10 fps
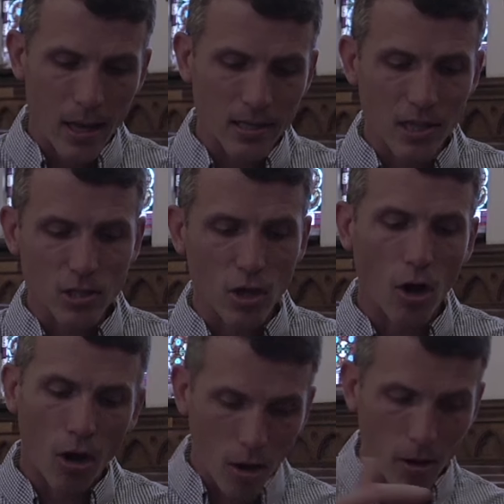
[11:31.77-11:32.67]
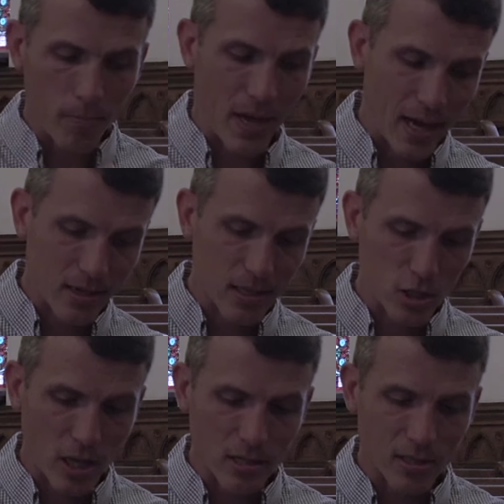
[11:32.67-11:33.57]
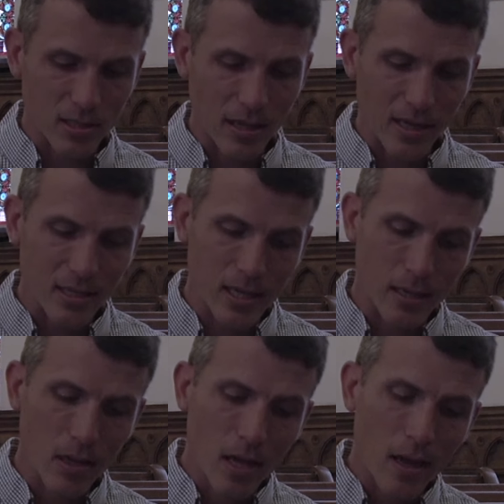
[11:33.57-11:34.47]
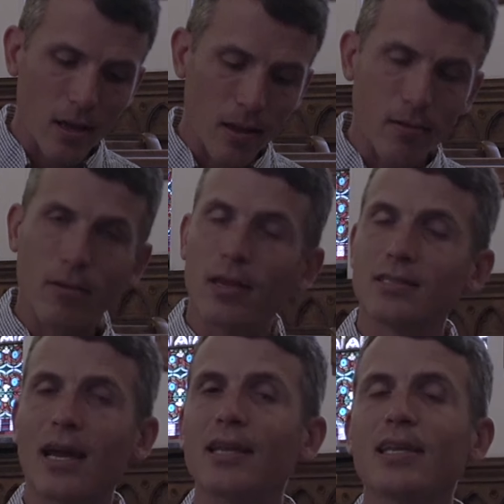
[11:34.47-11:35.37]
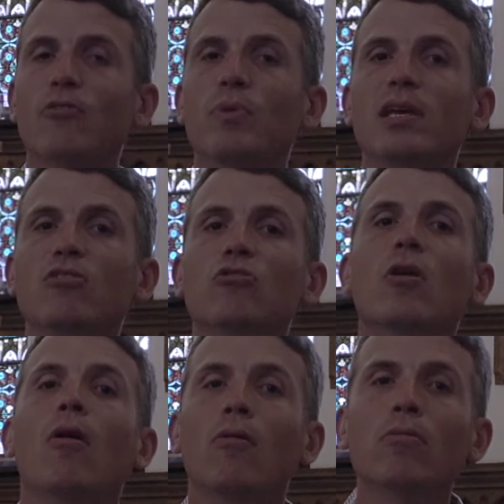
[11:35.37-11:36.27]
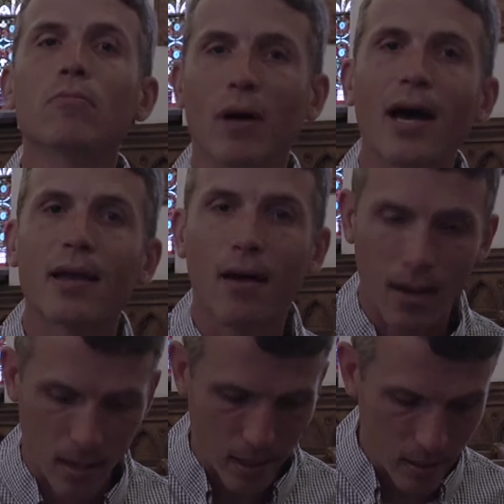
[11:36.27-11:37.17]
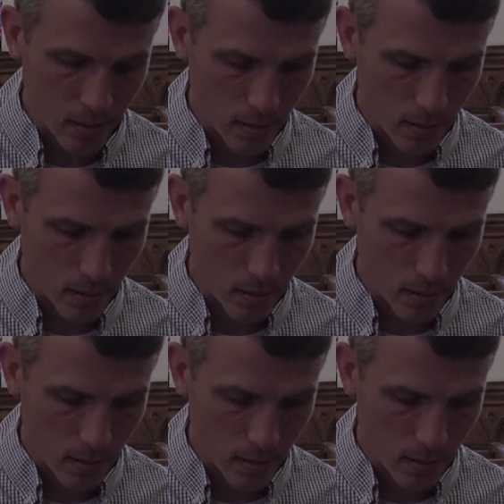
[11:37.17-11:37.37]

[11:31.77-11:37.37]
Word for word: it, it's a callback to Genesis 19, uh, this idea of being known by God